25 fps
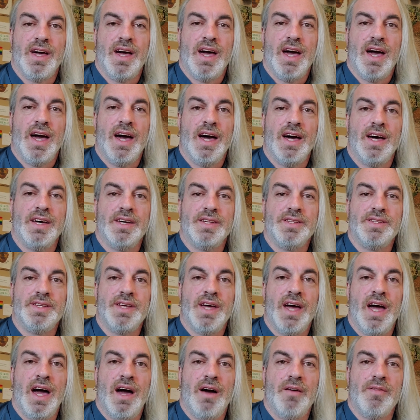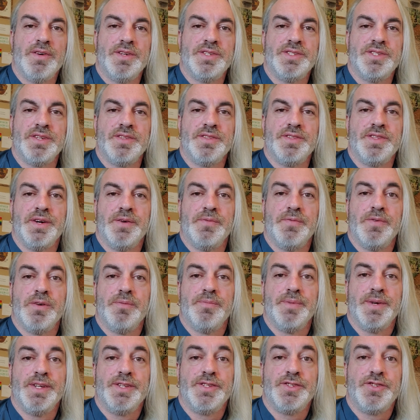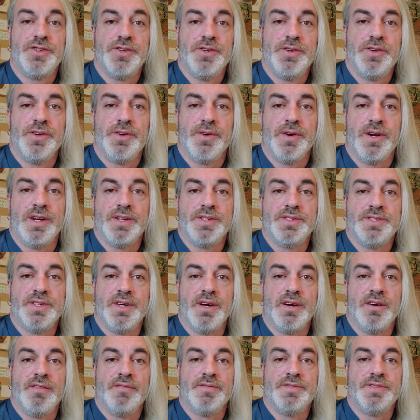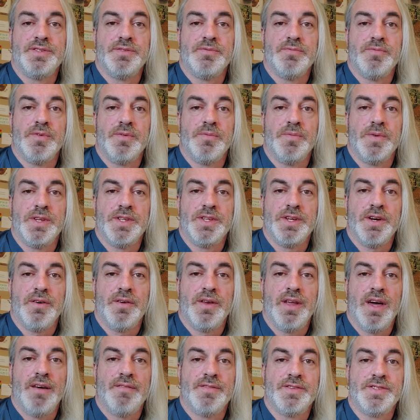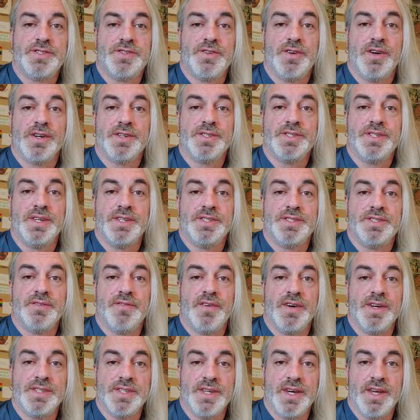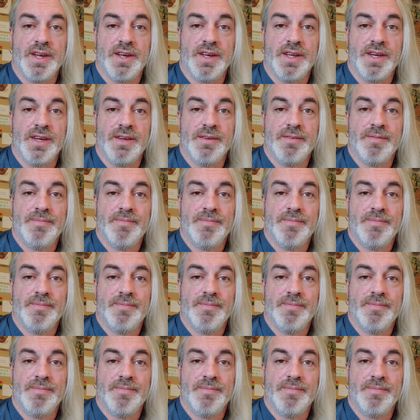And how is it that we'll be true to ourselves when we don't have a strong sense of identity?